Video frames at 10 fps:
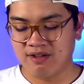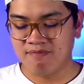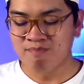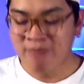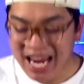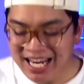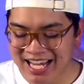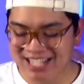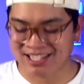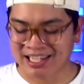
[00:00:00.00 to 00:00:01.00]
made
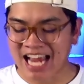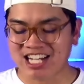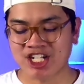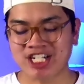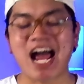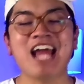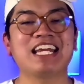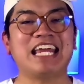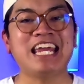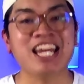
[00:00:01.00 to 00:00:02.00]
his light shine
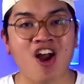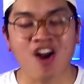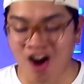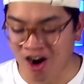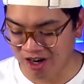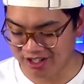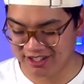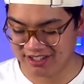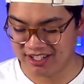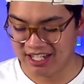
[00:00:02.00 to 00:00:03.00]
in our
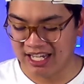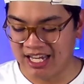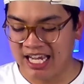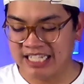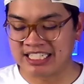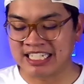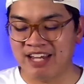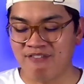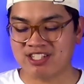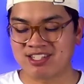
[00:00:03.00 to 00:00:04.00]
hearts to
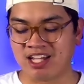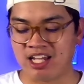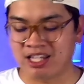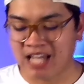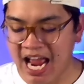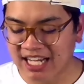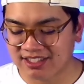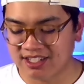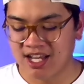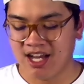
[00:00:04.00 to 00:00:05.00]
give us the
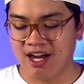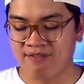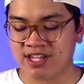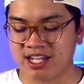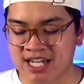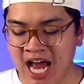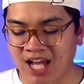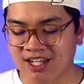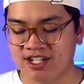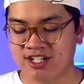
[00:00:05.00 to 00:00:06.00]
light of the
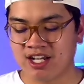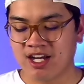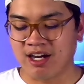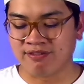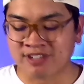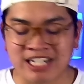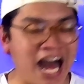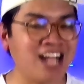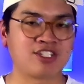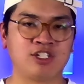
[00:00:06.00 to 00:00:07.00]
knowledge of
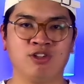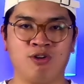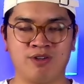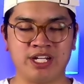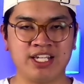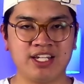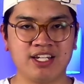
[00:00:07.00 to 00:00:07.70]
God's glory